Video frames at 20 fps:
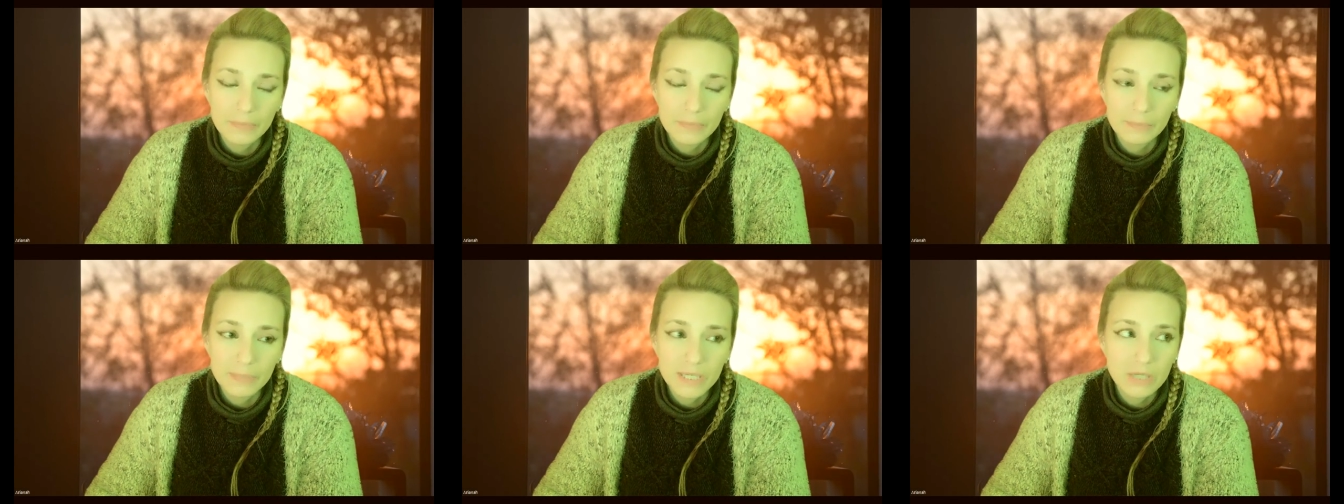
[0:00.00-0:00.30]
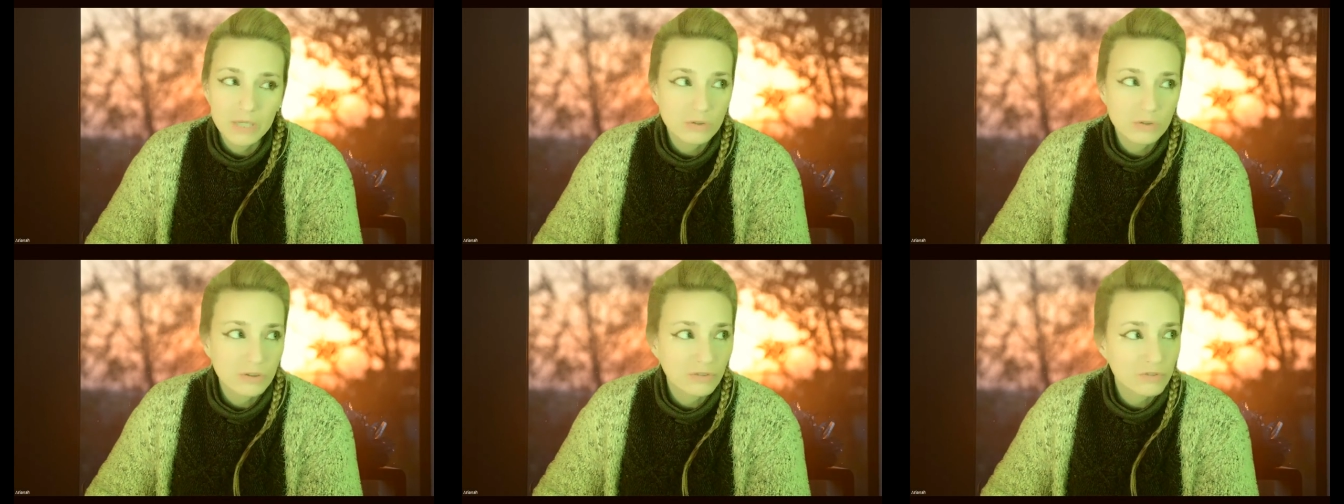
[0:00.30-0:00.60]

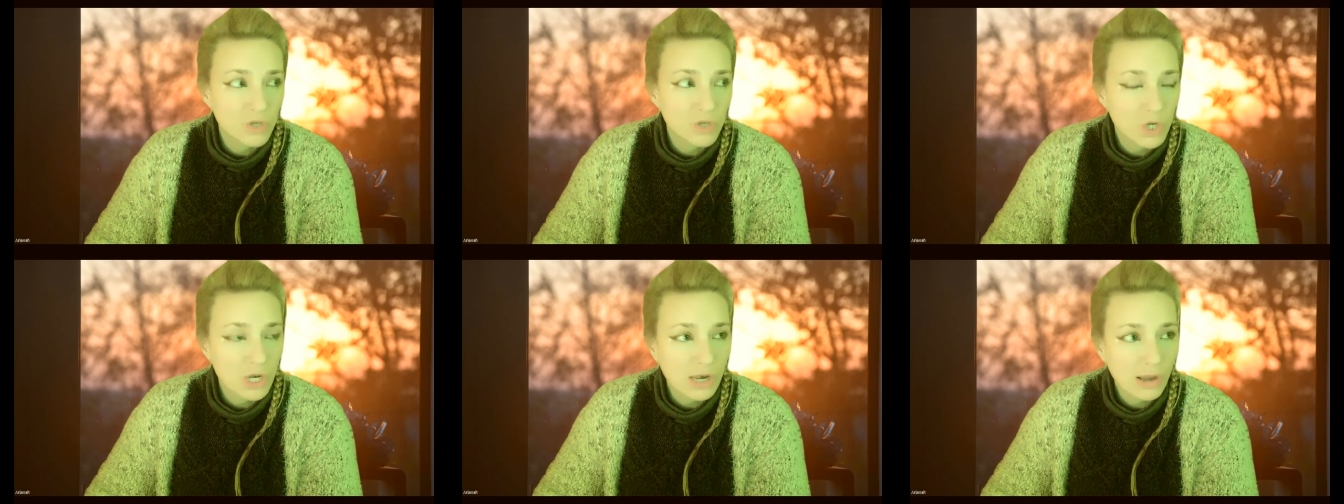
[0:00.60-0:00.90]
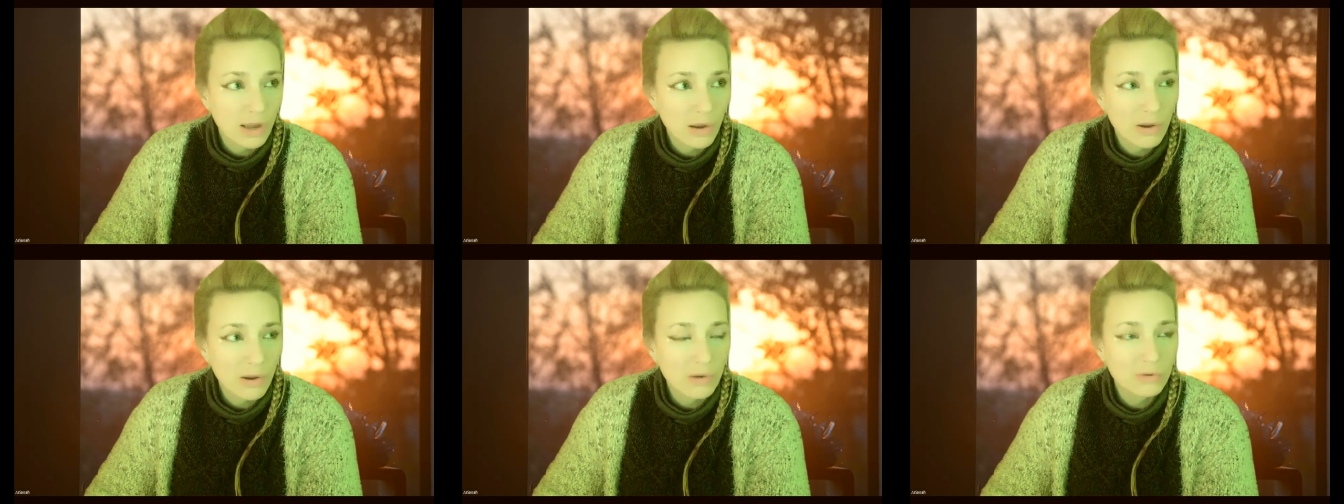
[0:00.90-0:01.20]
because of the
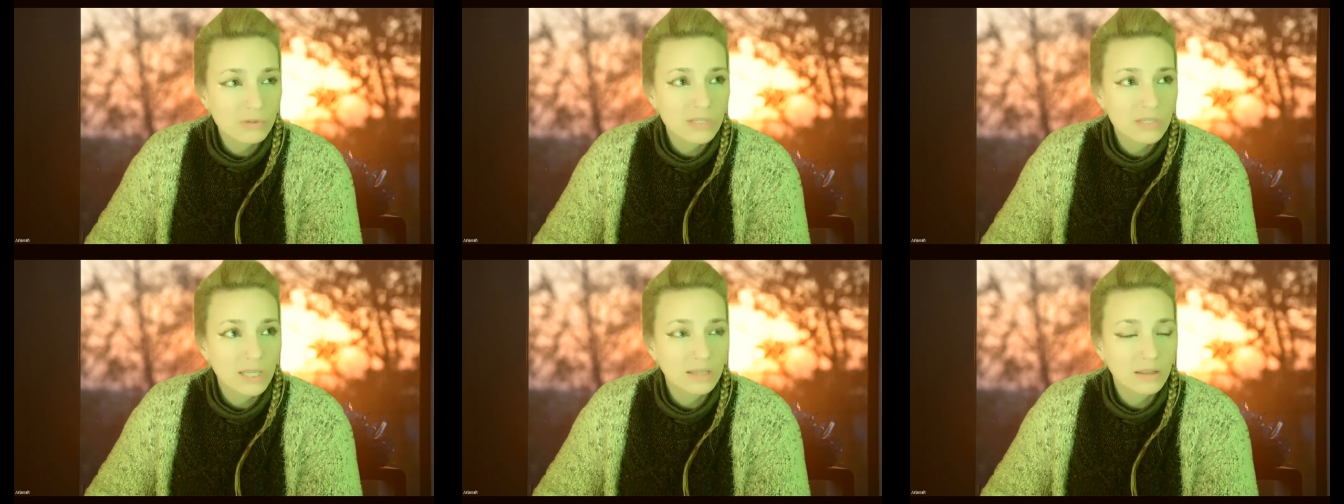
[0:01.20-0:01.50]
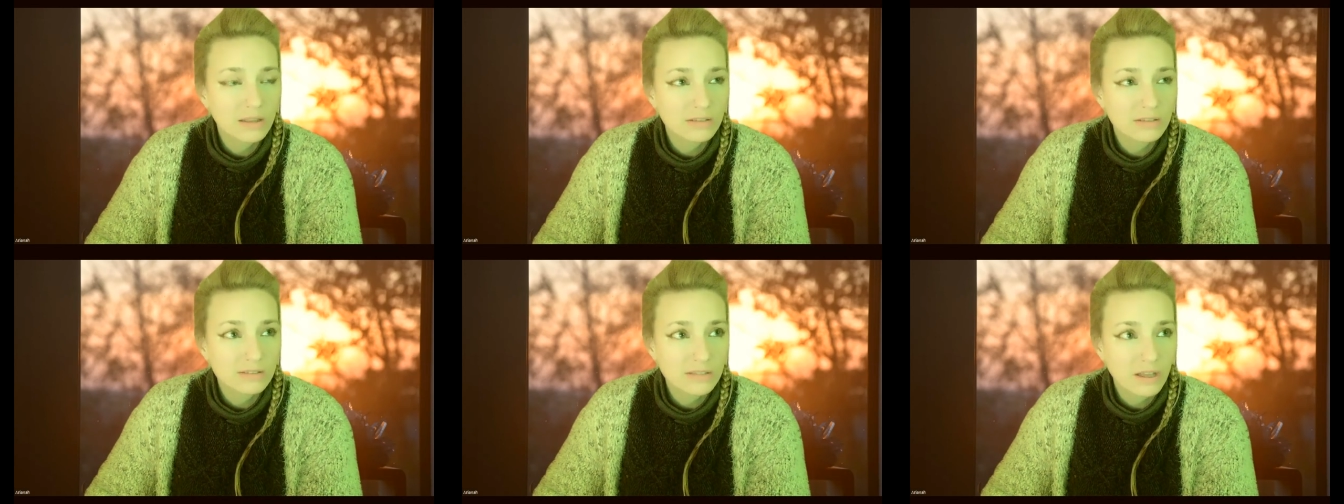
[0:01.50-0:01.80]
laws
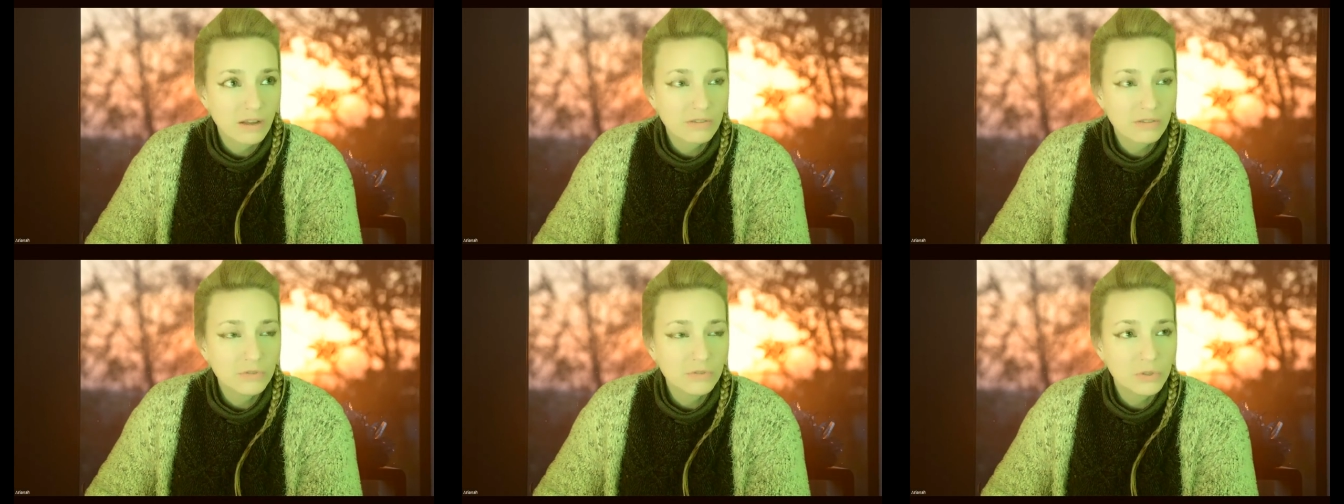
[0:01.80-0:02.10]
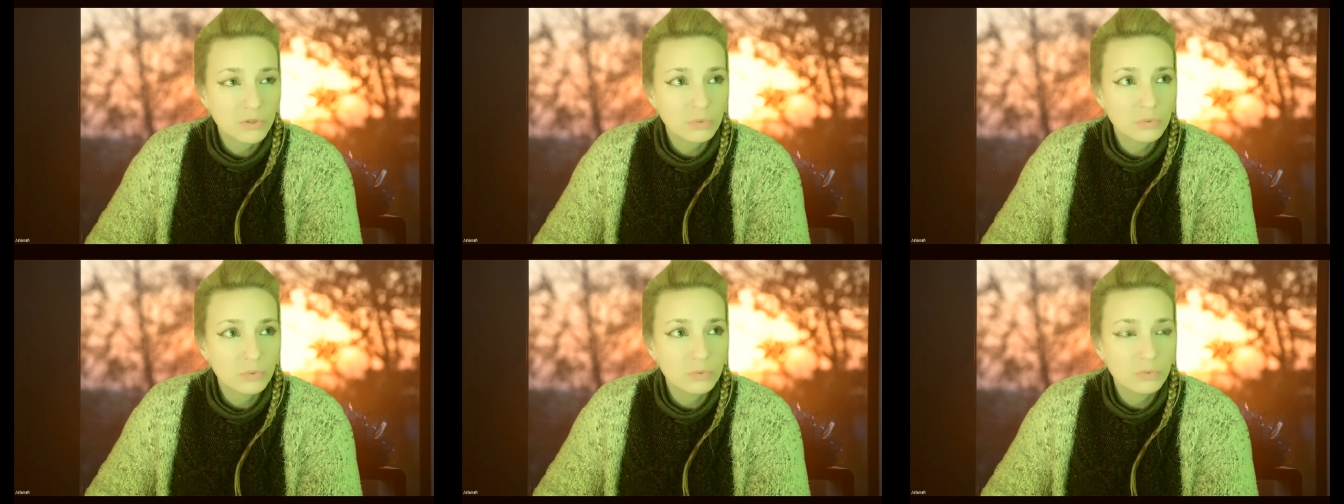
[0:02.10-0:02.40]
and stuff,
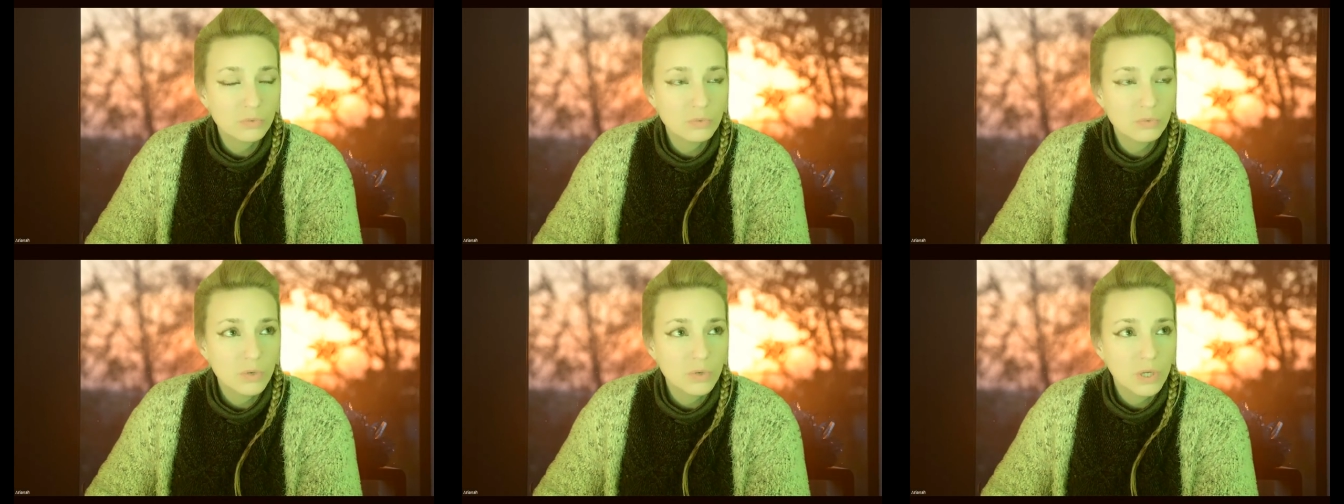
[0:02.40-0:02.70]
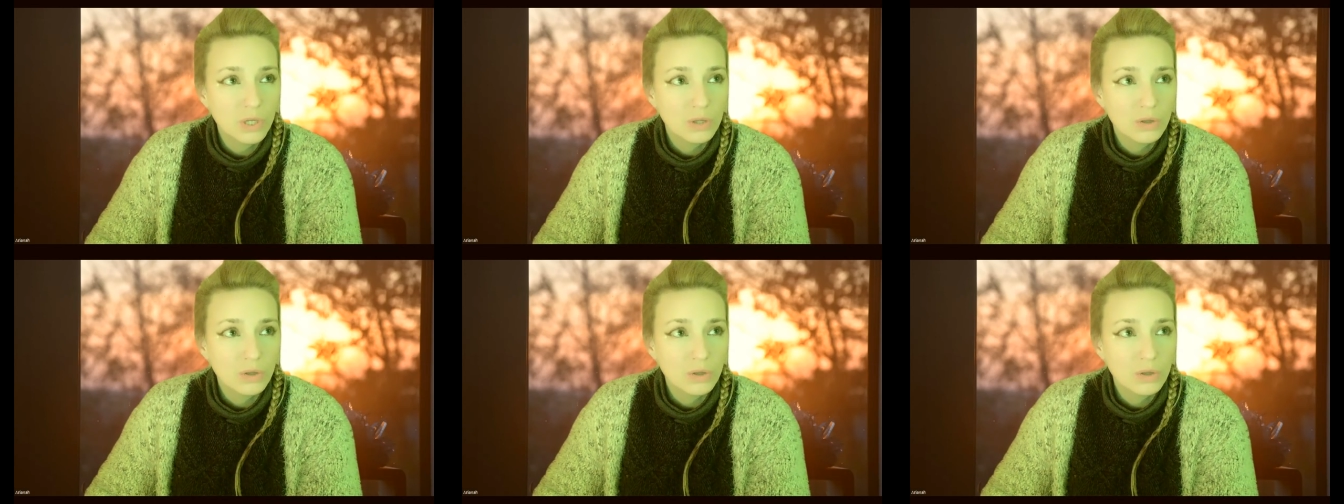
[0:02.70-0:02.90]
you